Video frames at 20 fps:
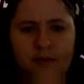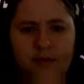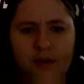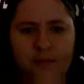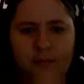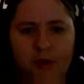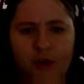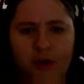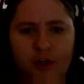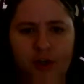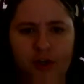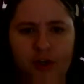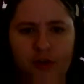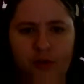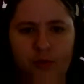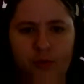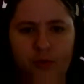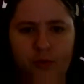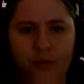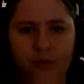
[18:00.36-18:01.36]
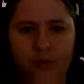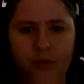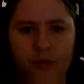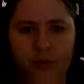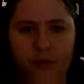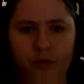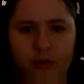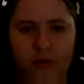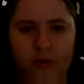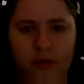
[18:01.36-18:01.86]
them are new.
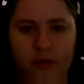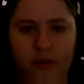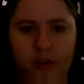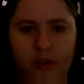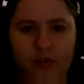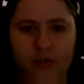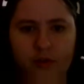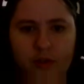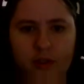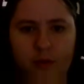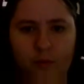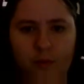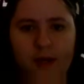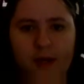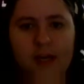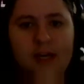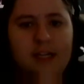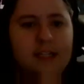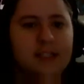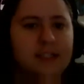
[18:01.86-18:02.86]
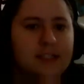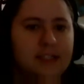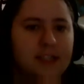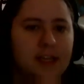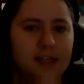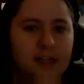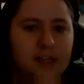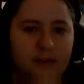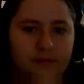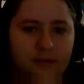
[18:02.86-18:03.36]
There's only one needs
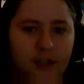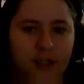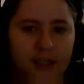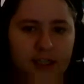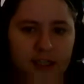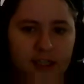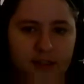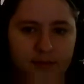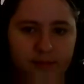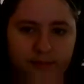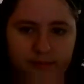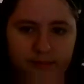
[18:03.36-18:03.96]
sign off right now.